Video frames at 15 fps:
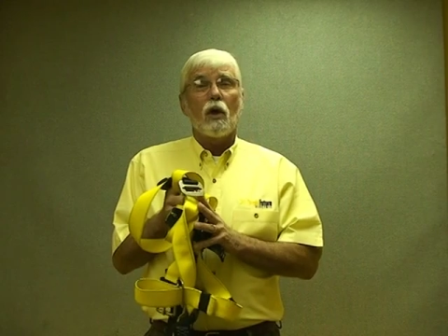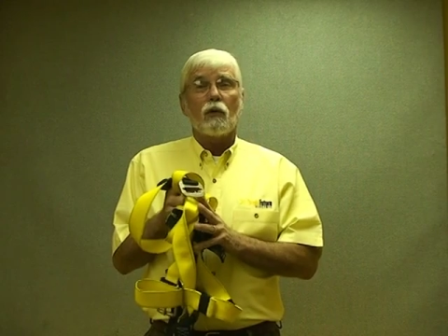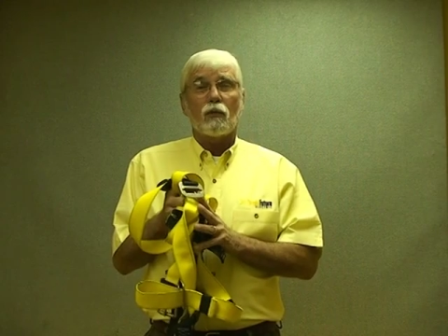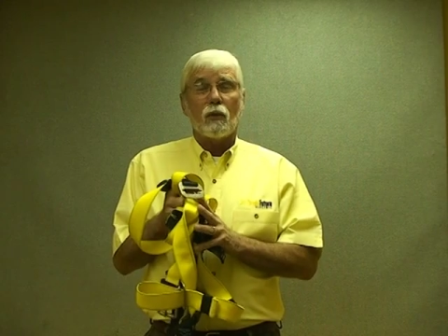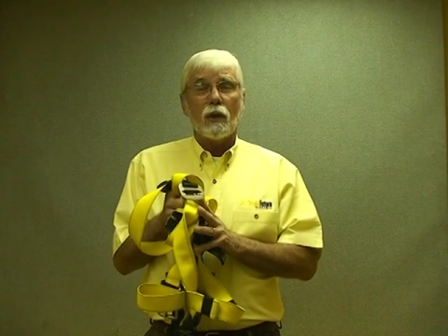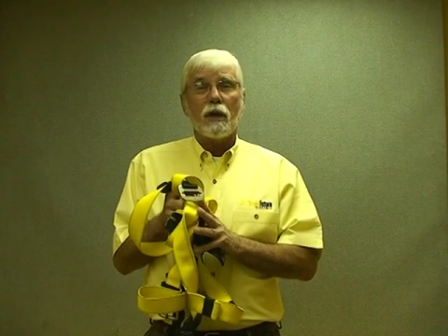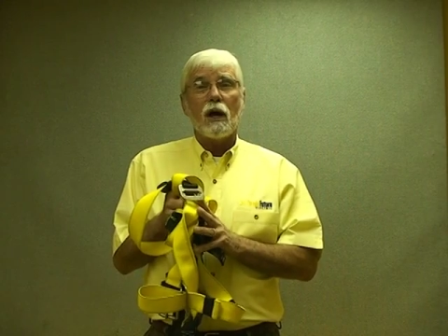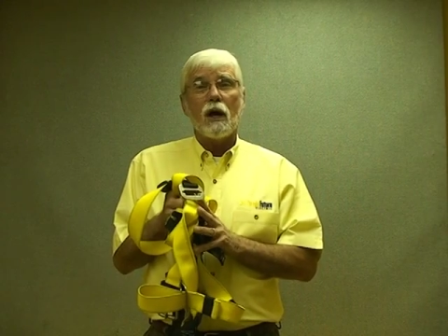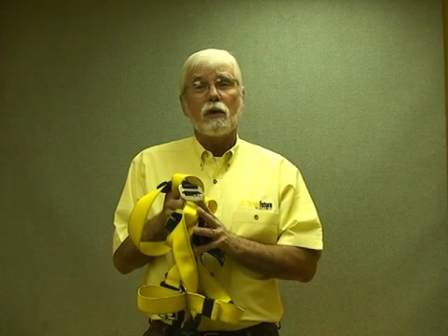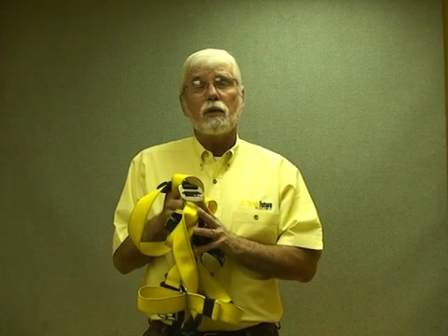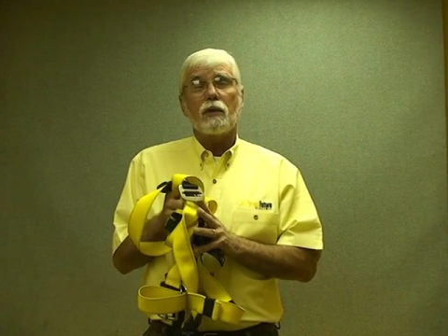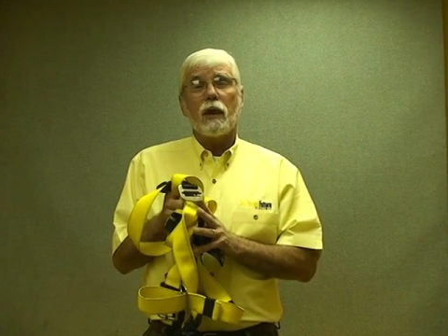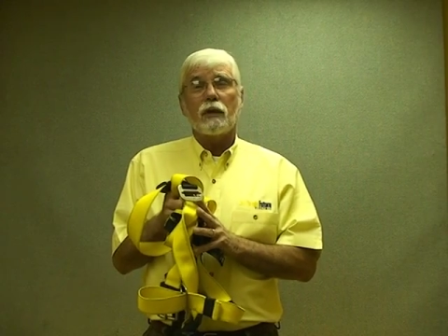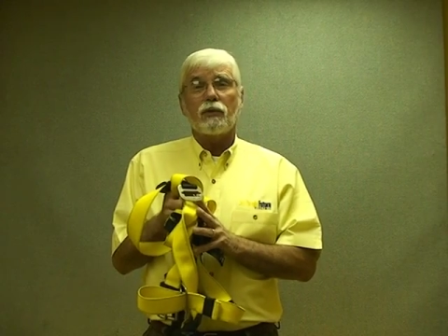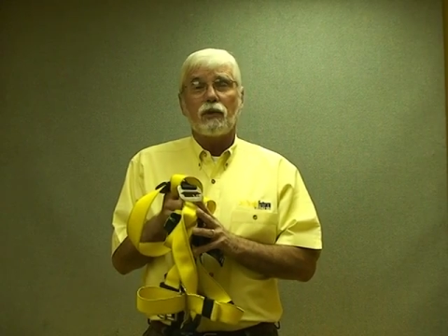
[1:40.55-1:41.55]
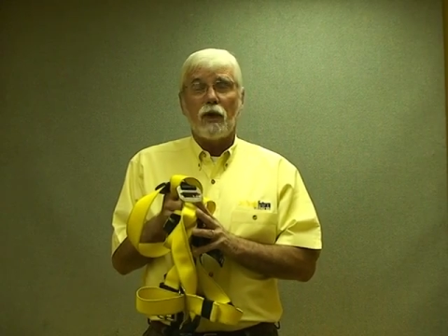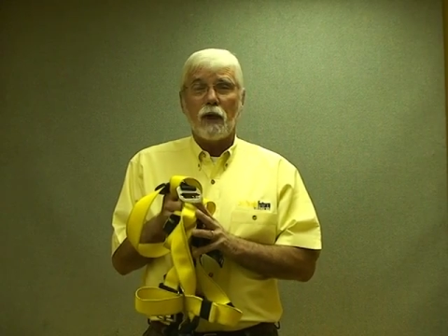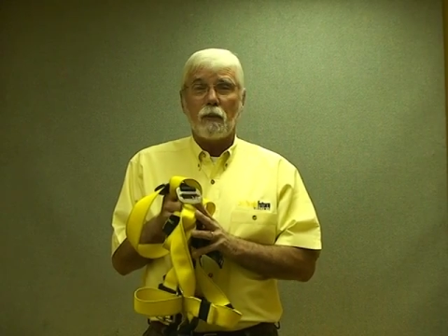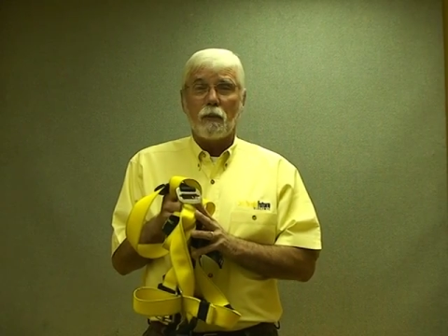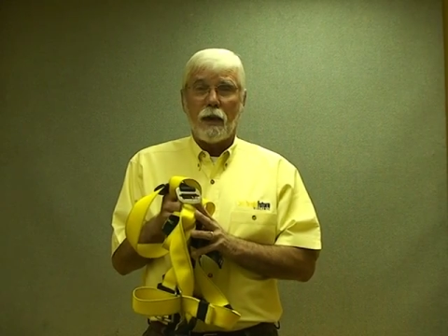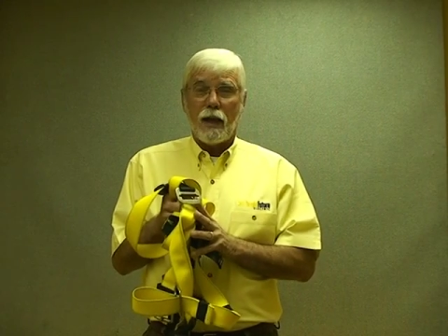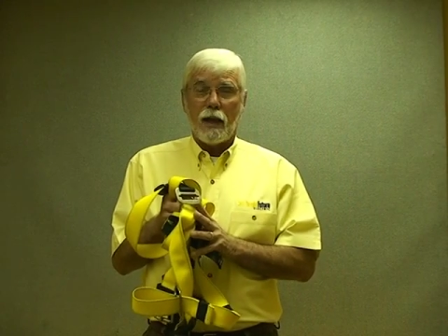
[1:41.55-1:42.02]

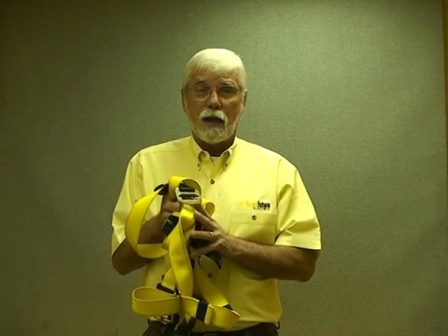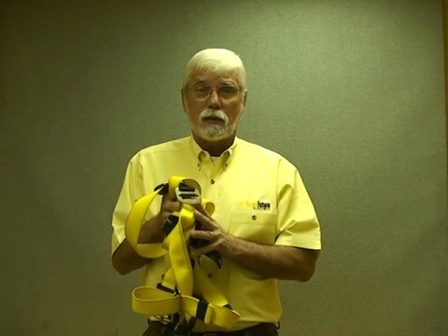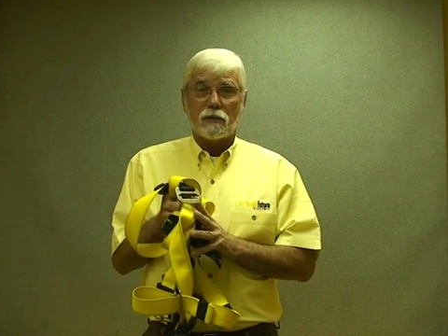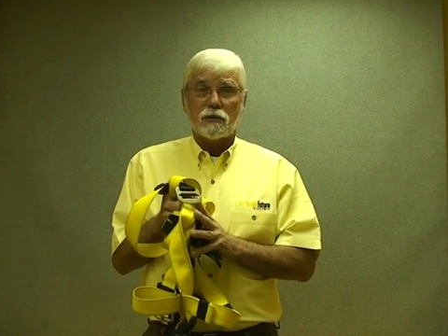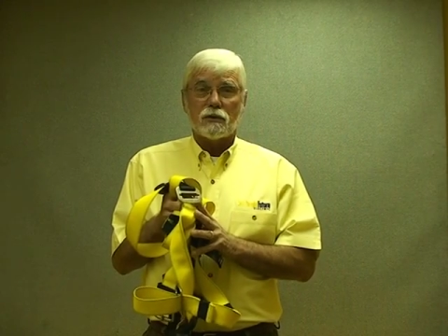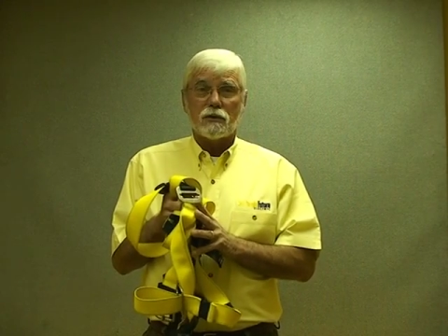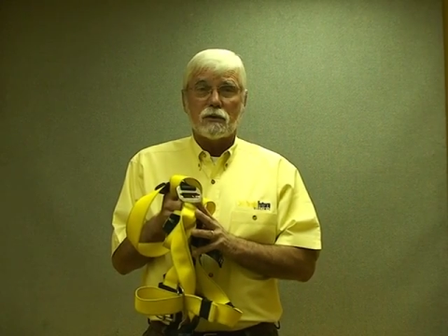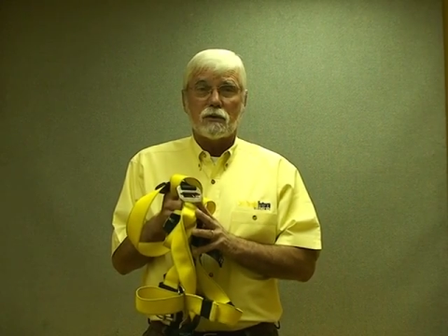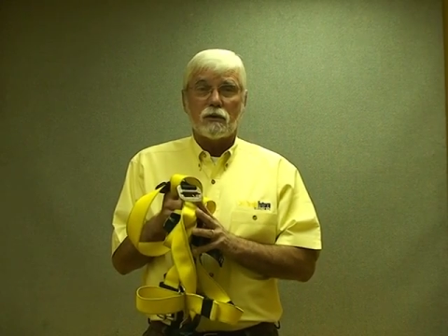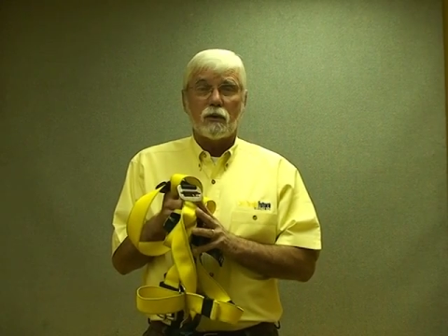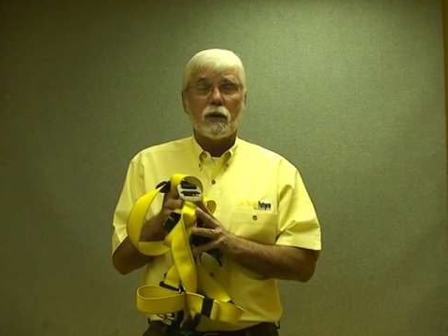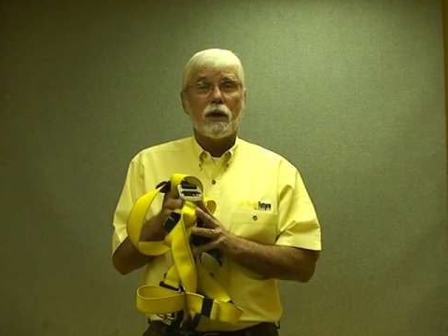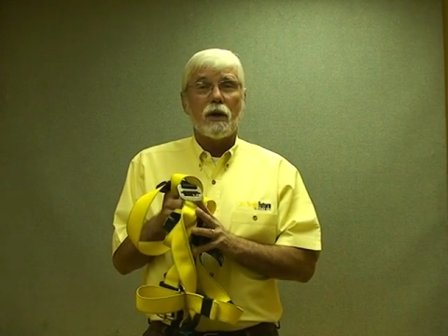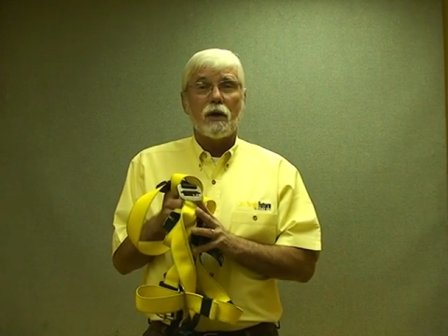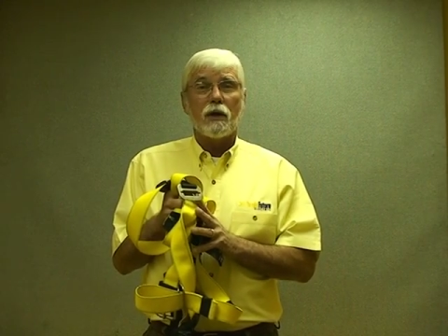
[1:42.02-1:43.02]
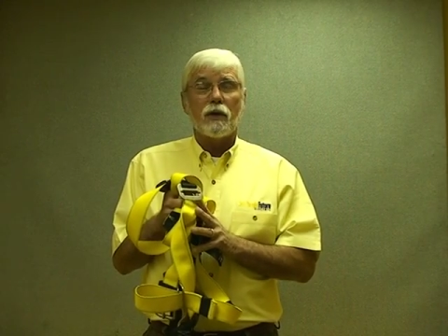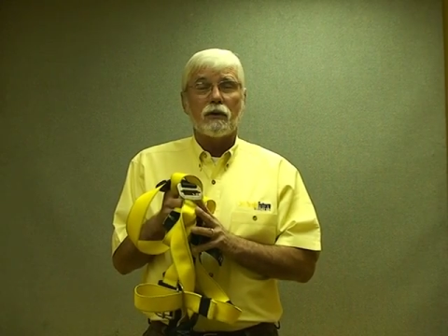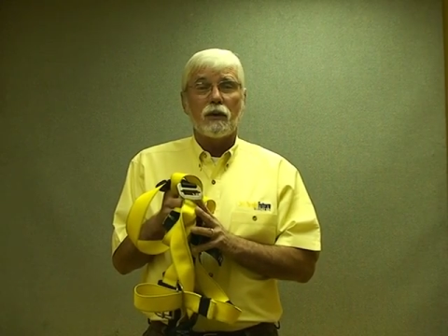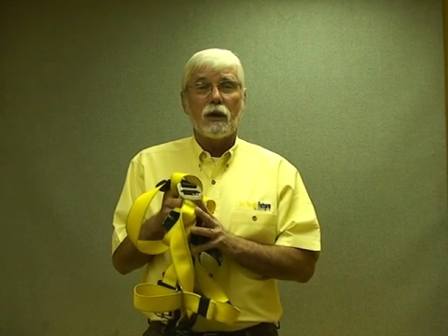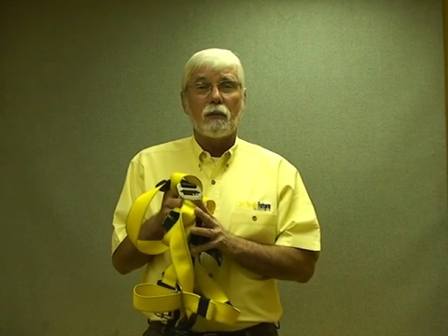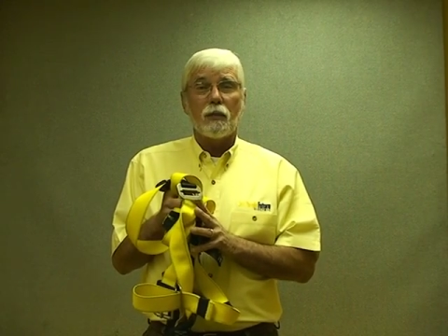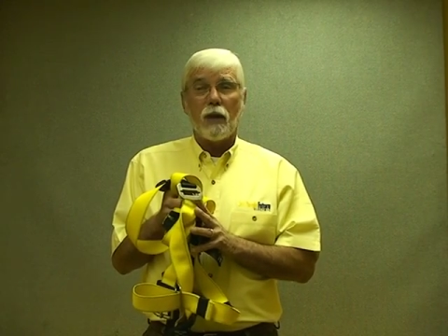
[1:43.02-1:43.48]
310 pounds.
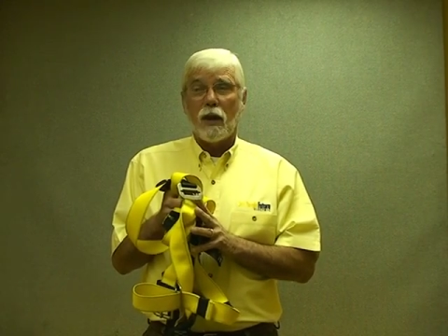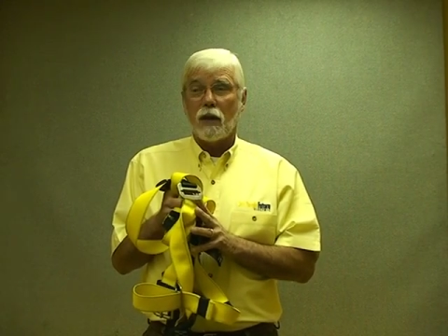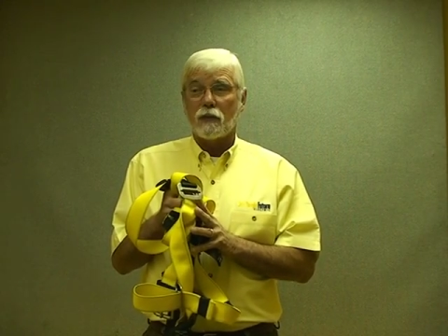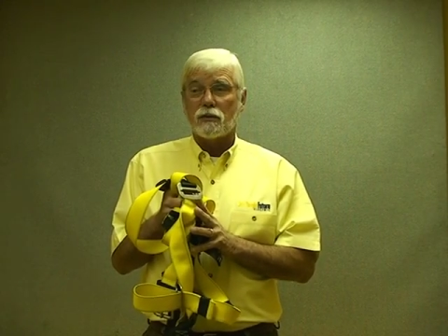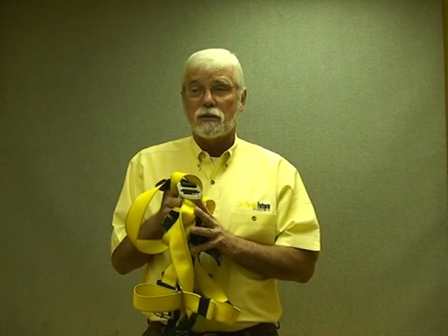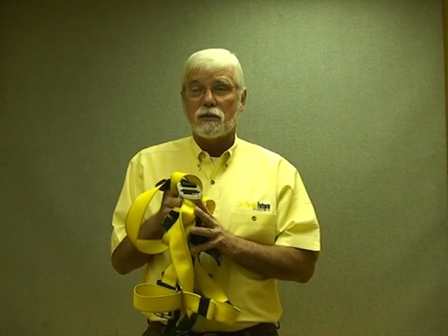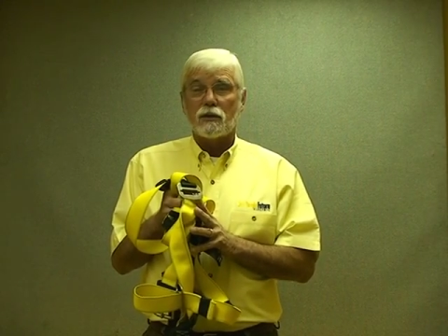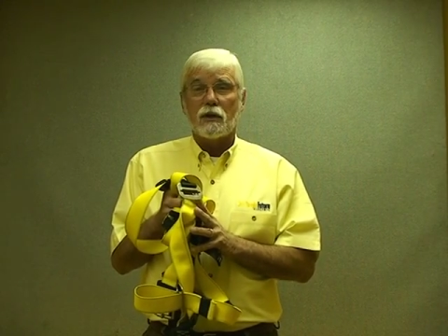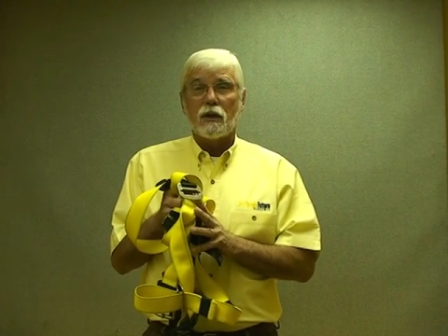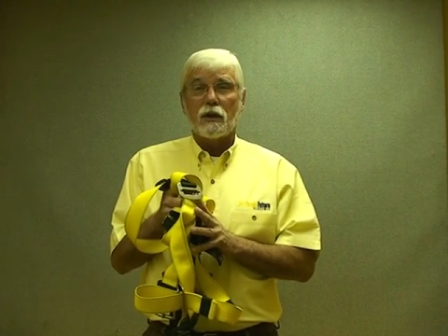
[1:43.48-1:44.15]
310 pounds.